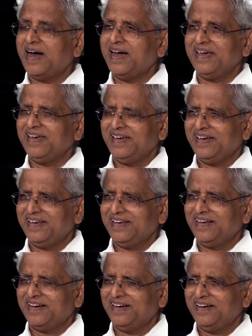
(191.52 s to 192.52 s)
I,
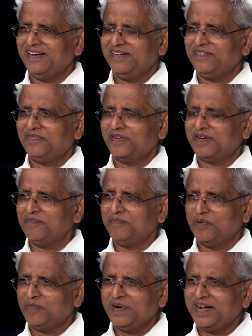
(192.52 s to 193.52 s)
for a
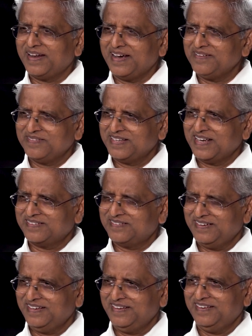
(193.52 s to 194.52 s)
moment, I was
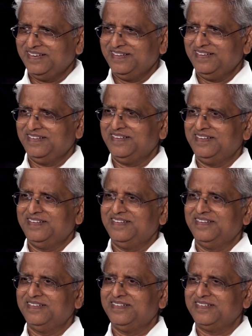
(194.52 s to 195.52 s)
actually
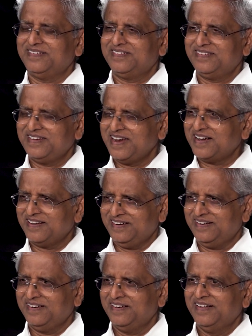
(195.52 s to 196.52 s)
shaken.